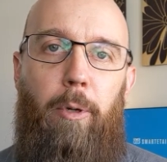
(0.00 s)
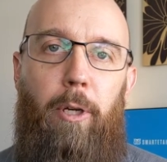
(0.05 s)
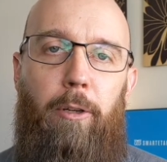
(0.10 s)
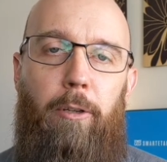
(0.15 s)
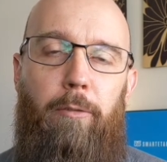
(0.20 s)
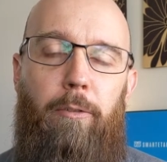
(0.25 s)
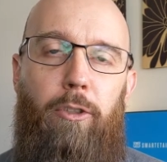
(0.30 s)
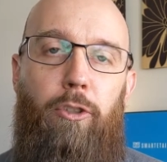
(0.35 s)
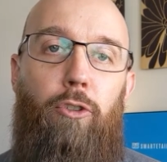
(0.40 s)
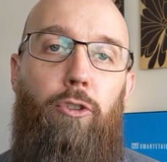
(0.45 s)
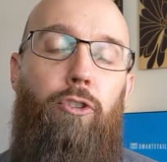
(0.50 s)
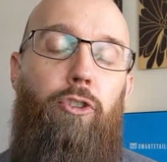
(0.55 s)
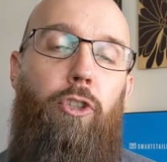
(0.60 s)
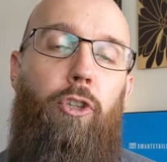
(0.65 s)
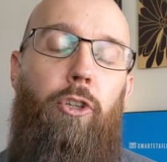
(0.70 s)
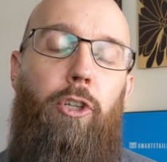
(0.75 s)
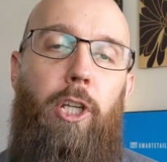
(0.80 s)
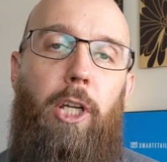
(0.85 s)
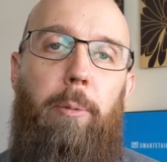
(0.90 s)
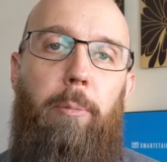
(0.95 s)
but you
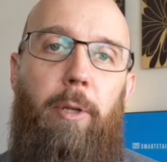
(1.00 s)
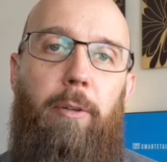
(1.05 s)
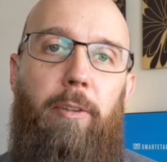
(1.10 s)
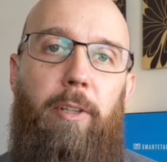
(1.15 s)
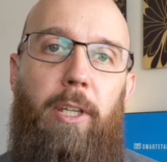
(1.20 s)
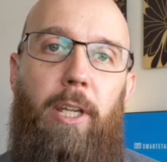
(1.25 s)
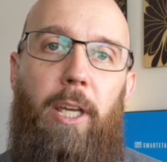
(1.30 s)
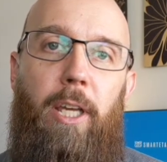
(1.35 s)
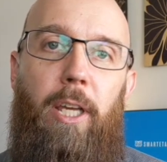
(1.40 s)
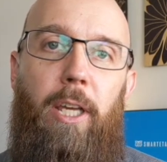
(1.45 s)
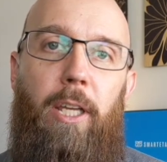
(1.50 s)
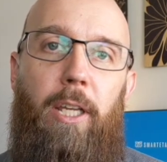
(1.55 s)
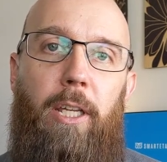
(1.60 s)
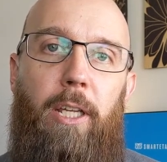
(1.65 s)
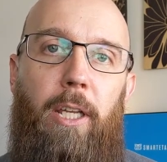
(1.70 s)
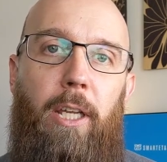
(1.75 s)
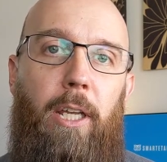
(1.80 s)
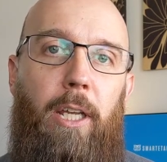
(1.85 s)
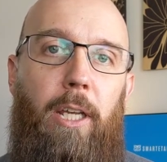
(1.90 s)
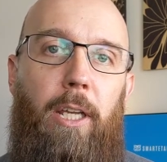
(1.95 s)
showing up every
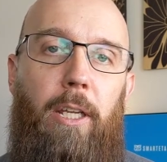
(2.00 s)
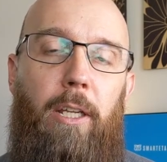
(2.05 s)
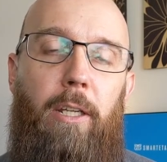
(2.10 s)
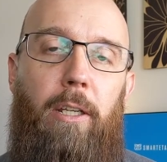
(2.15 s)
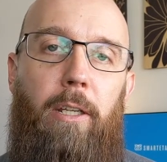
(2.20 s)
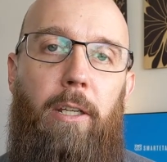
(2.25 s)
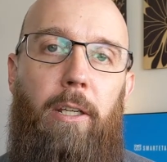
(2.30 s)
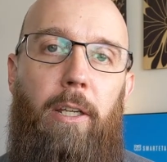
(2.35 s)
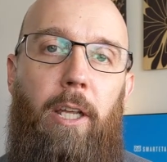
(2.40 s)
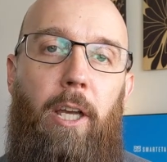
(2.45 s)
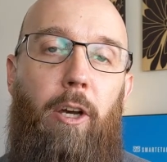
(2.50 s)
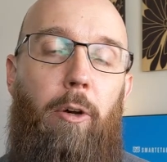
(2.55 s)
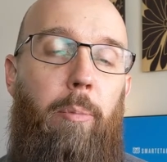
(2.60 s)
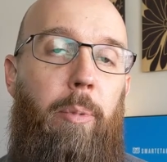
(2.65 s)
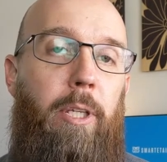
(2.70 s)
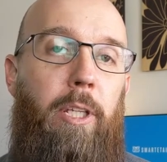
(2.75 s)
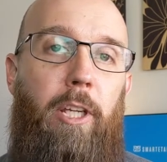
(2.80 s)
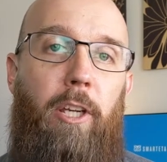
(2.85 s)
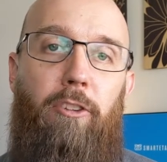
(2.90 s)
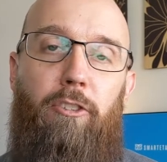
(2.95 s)
day and
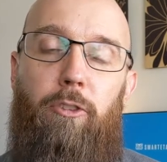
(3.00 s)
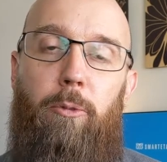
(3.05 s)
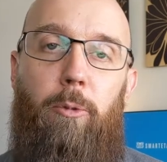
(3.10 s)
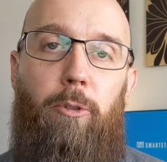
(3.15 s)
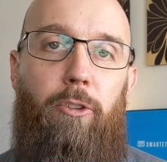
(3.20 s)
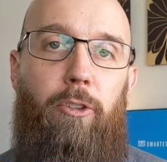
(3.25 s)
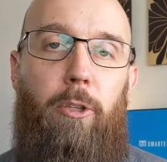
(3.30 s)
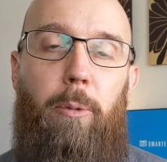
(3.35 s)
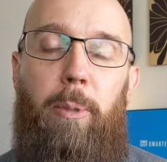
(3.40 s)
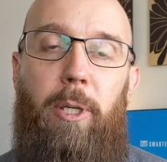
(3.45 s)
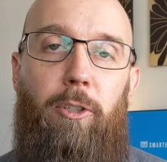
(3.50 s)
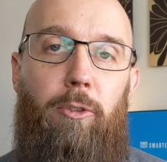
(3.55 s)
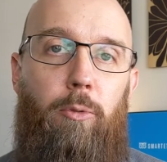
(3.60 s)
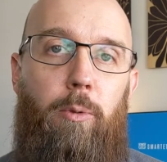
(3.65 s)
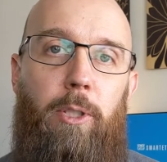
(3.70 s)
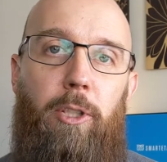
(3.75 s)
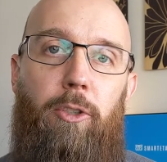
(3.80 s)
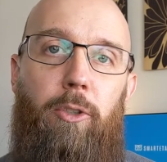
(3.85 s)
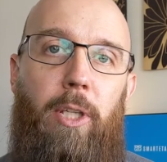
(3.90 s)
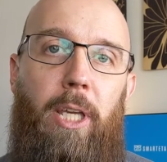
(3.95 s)
helping customers in the
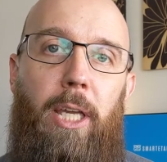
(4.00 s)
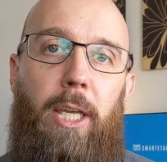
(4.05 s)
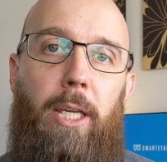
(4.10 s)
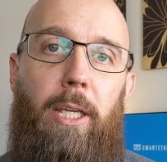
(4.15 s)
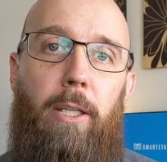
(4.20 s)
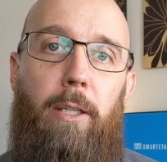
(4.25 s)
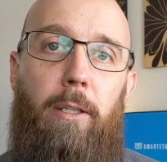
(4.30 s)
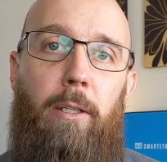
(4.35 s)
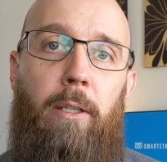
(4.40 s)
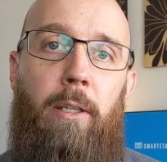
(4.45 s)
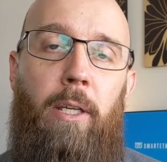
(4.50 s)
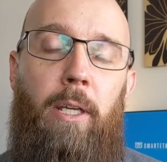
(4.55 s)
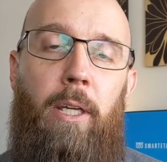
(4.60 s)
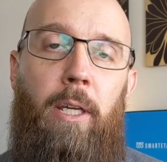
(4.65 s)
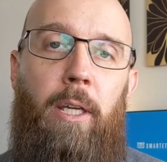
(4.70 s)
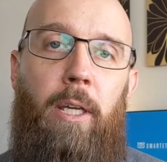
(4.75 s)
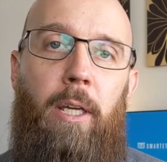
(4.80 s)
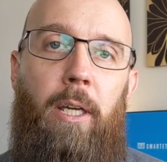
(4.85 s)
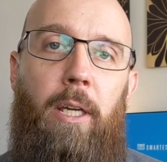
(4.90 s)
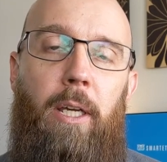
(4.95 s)
best way you
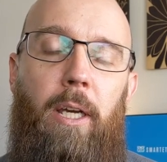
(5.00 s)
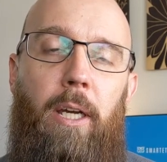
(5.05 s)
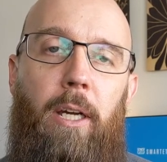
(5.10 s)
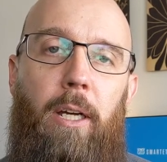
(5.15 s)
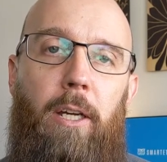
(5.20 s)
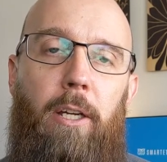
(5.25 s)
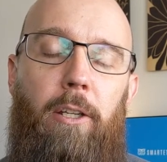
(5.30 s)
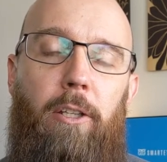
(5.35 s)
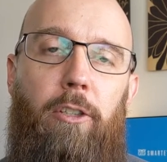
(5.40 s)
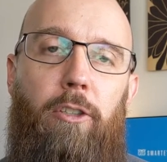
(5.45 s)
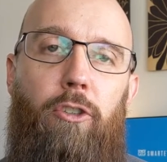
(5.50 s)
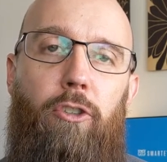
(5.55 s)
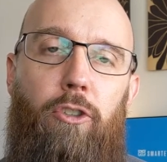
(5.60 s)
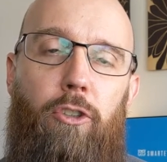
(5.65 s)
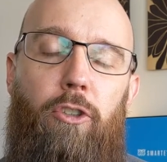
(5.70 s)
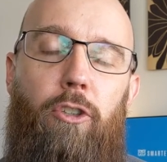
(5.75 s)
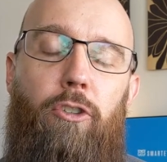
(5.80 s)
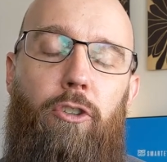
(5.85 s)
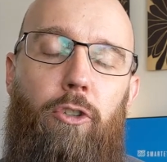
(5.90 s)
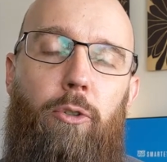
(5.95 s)

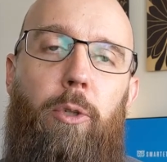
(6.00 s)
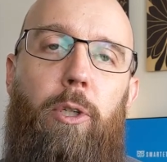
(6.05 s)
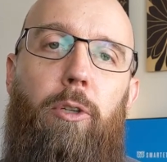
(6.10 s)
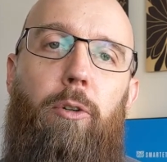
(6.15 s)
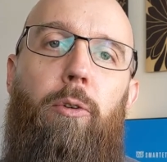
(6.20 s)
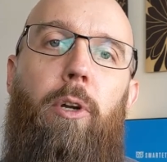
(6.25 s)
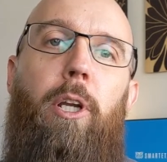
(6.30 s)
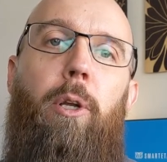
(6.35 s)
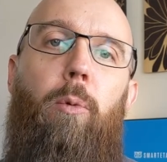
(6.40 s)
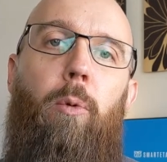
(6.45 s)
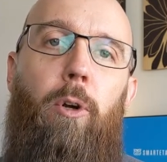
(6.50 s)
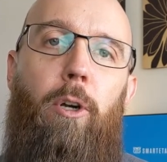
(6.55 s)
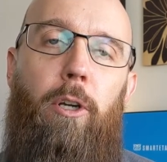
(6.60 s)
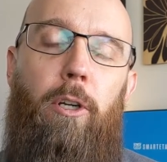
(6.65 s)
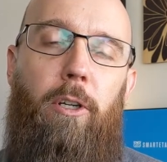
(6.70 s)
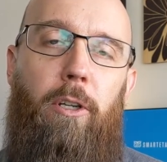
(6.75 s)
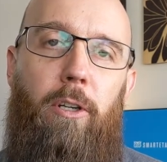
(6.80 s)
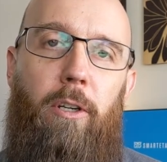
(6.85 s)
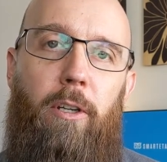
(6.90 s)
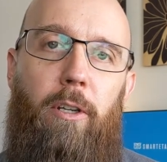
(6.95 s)
can. You're doing great
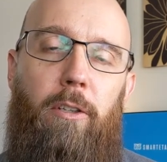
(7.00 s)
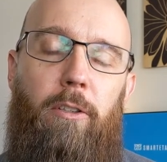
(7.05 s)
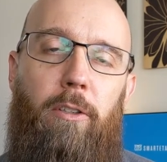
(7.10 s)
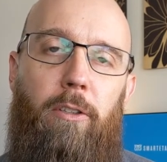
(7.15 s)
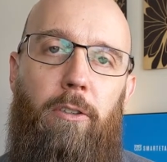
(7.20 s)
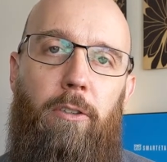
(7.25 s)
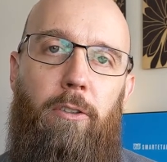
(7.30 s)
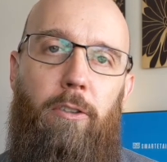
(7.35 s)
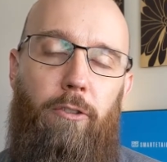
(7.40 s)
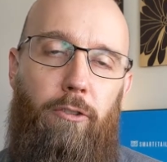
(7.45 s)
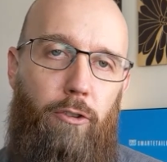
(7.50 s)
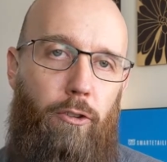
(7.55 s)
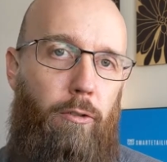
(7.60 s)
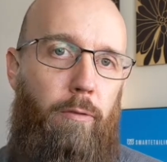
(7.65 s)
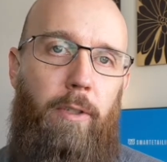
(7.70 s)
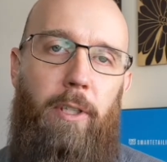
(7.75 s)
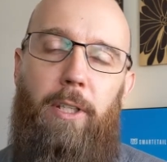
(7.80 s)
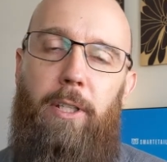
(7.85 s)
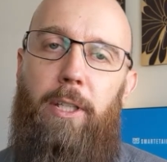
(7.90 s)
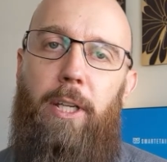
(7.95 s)
work to
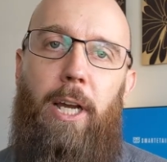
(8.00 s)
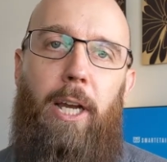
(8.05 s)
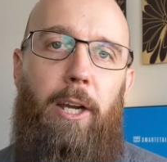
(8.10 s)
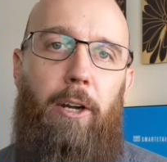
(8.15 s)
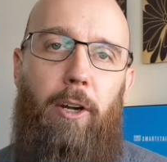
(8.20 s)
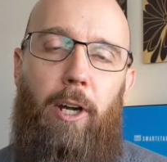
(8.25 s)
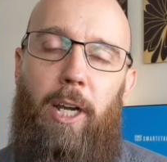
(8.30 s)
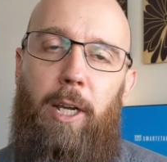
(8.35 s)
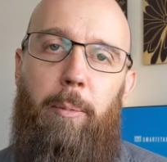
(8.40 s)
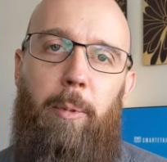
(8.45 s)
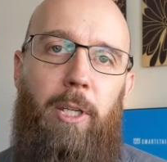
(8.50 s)
serve the entire